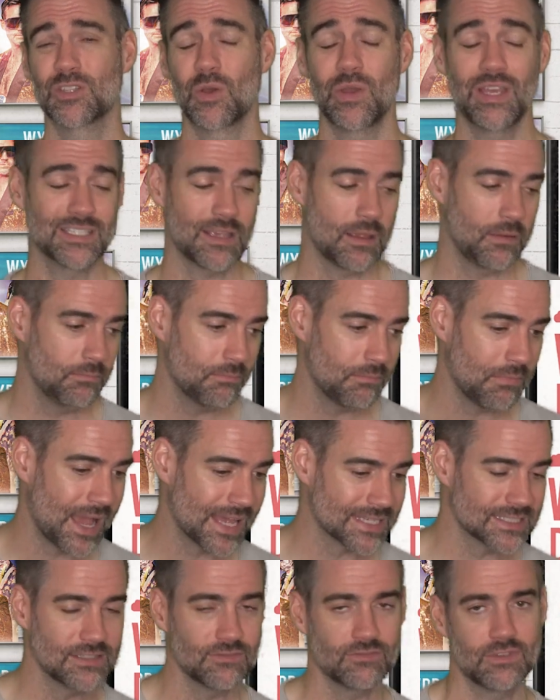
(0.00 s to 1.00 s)
So it's a
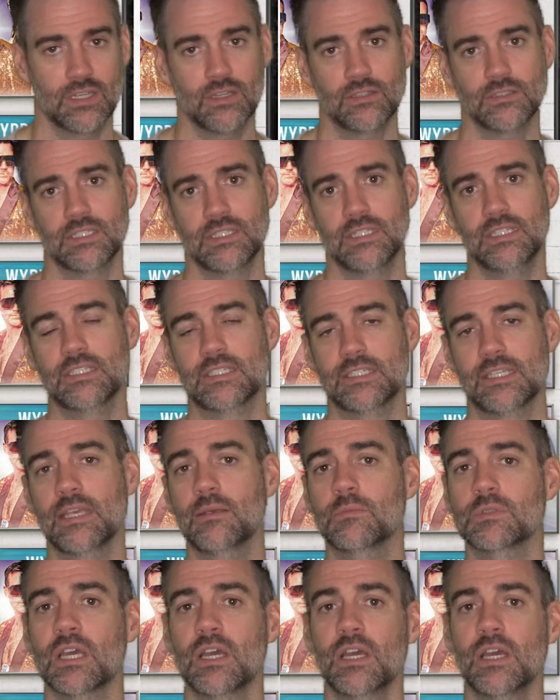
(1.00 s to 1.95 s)
massive deal to these teams